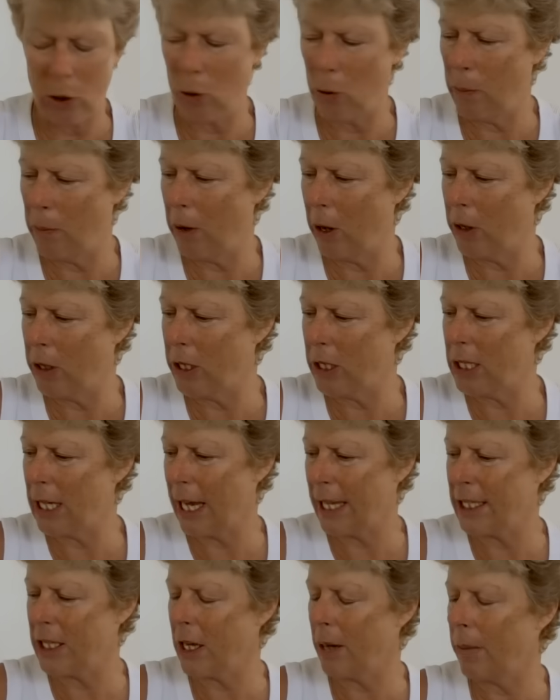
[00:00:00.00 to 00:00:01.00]
special
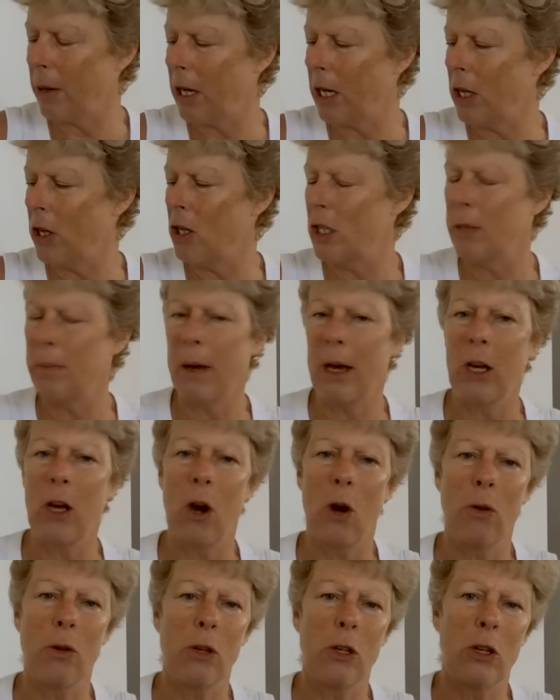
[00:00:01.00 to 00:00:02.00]
monitor. So I'm going to use my
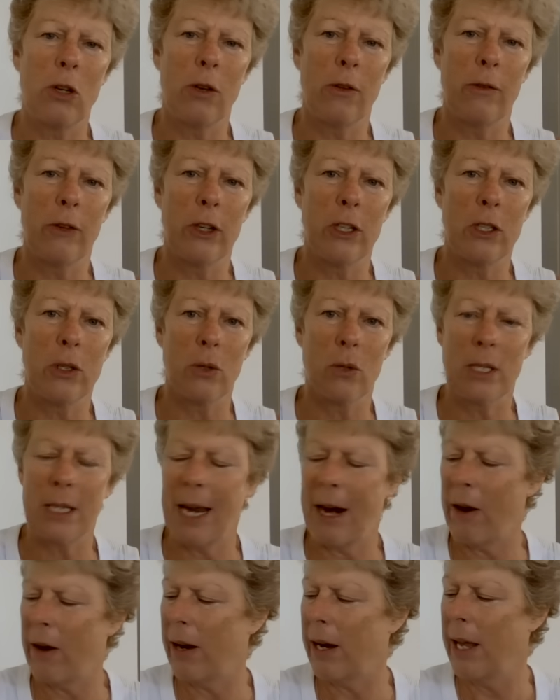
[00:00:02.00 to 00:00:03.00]
Golden Universal
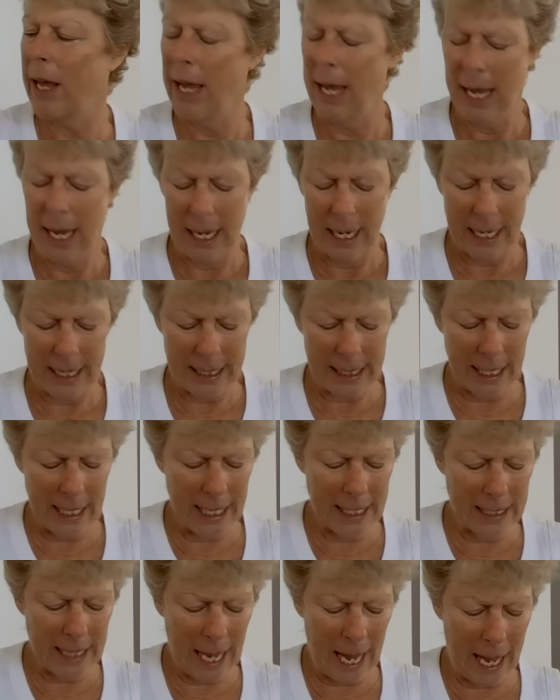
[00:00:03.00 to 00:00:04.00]
Tarot because it
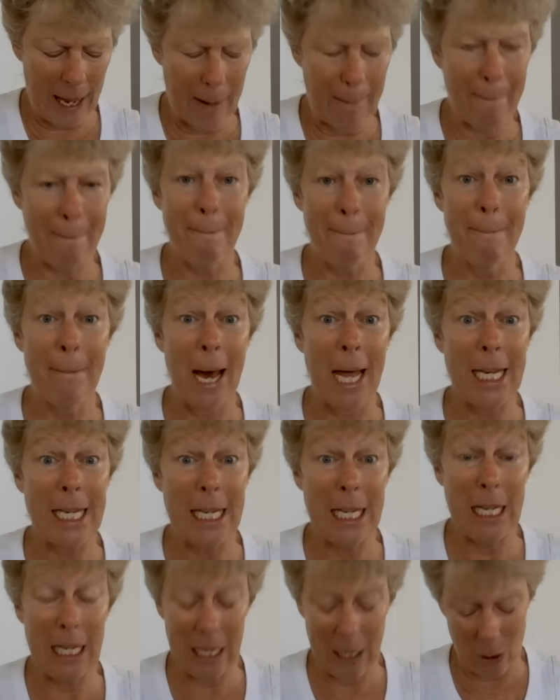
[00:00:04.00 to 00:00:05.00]
is a
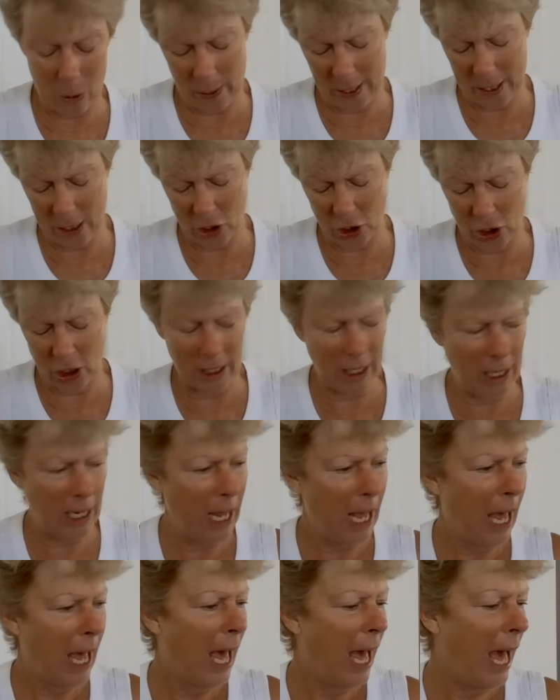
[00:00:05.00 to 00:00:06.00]
money question.
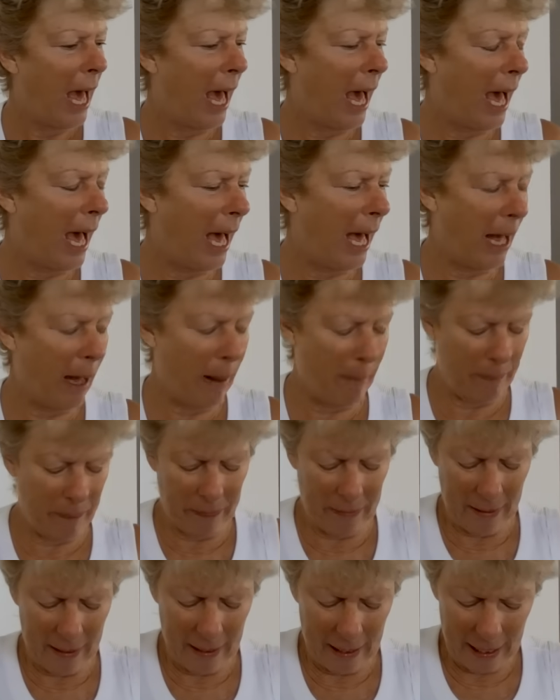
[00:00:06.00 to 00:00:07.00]
So
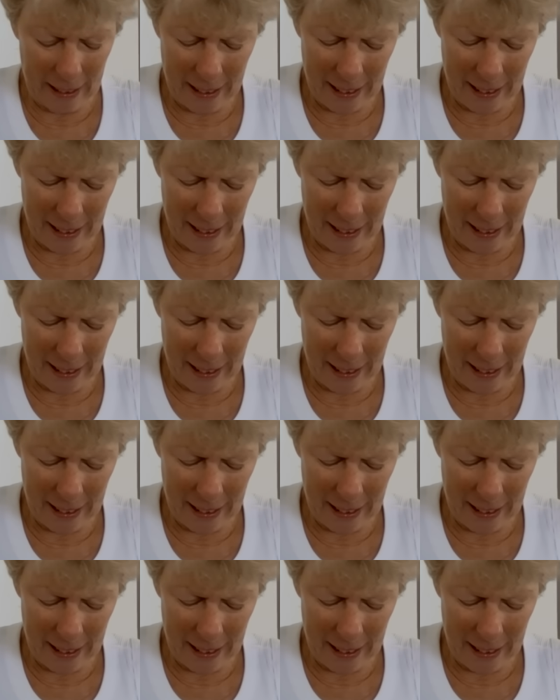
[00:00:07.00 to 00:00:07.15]
I